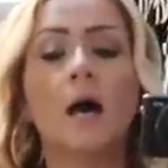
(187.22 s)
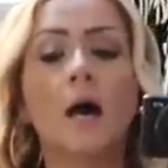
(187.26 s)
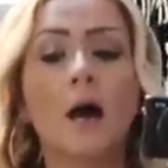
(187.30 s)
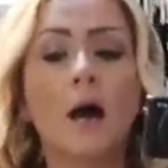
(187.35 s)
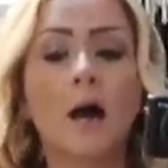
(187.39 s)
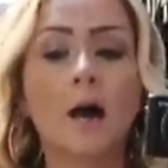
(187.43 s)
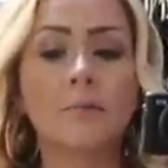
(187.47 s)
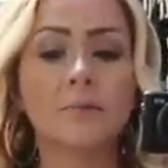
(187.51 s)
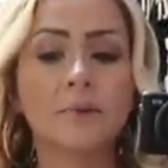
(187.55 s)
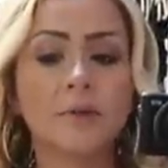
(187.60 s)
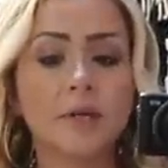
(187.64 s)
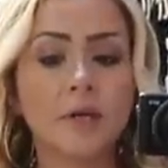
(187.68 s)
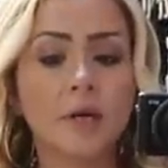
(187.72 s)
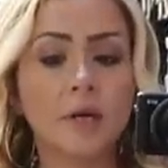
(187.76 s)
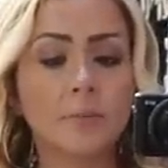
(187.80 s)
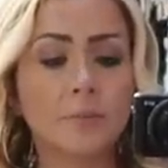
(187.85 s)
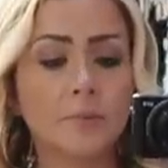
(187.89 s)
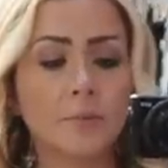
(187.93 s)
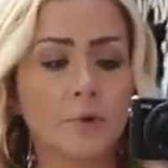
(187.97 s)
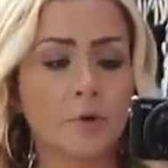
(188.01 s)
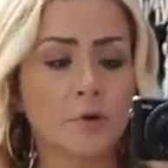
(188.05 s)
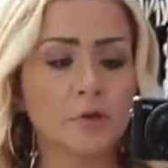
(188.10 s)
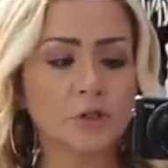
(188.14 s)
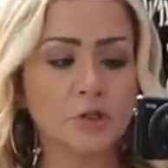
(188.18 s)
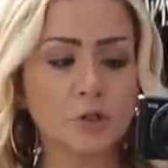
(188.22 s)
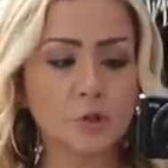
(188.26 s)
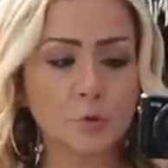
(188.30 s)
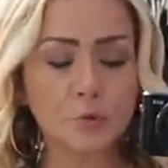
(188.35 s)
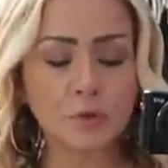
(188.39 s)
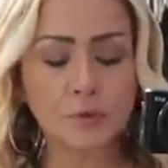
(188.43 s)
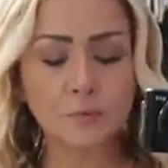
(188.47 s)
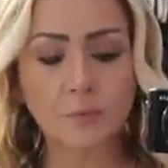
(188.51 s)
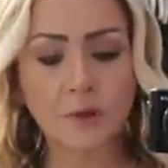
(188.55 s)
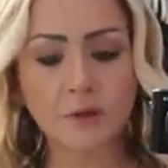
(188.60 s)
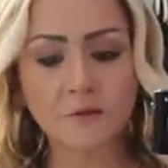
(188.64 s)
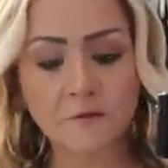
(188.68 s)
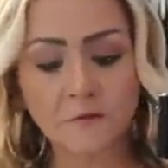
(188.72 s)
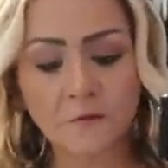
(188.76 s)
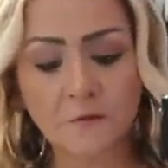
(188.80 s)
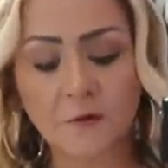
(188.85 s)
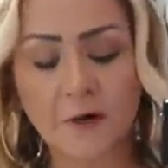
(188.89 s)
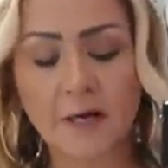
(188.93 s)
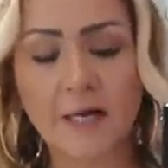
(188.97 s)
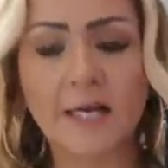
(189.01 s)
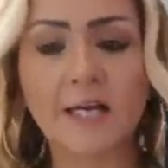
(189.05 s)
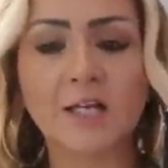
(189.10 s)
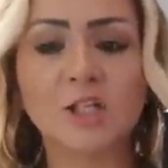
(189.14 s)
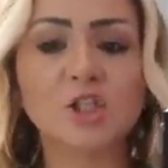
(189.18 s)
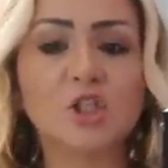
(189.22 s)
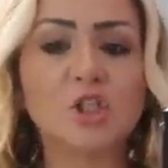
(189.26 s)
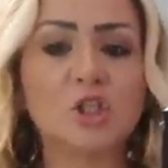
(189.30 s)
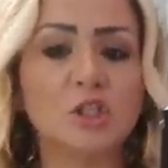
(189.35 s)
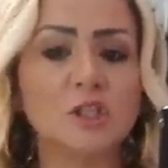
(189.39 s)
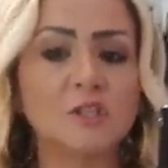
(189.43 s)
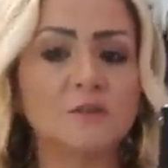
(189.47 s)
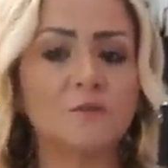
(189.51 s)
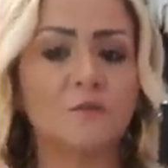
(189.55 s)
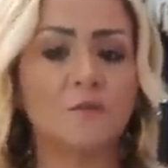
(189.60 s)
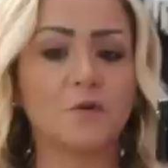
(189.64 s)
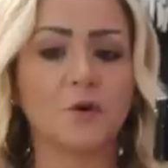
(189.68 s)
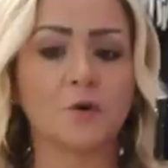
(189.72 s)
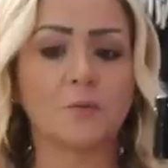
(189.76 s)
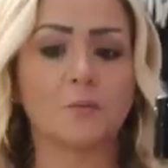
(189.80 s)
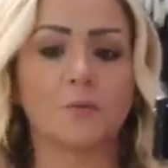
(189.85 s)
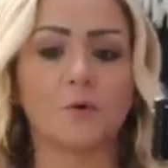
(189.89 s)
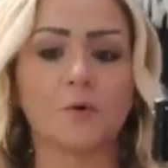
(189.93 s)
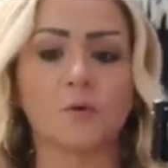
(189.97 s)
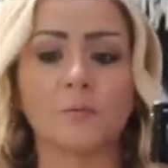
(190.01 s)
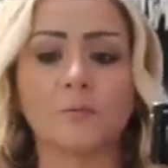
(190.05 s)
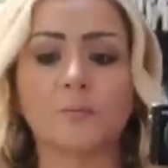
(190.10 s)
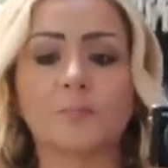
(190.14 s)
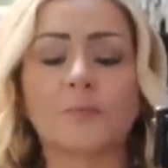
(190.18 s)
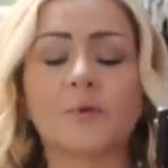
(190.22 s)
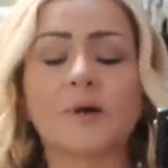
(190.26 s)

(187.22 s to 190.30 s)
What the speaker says: having a brunch with my friend. She's 4 months